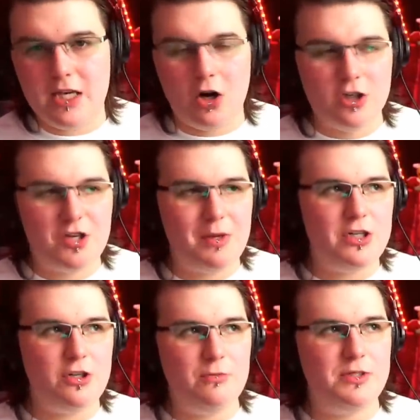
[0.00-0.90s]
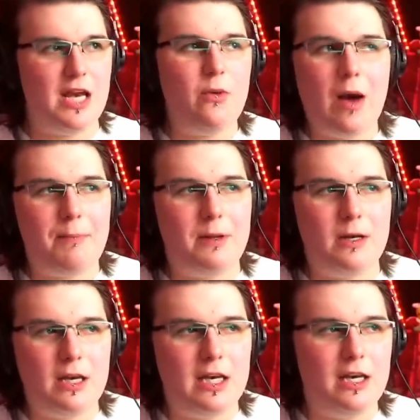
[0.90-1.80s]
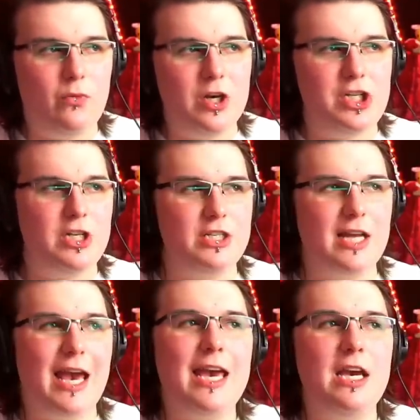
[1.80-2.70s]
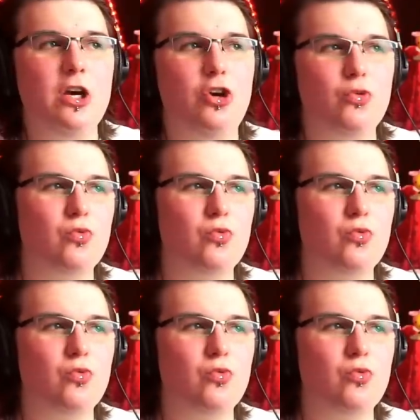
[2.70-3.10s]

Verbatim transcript: The ultimate doomsday weapon, it, which is a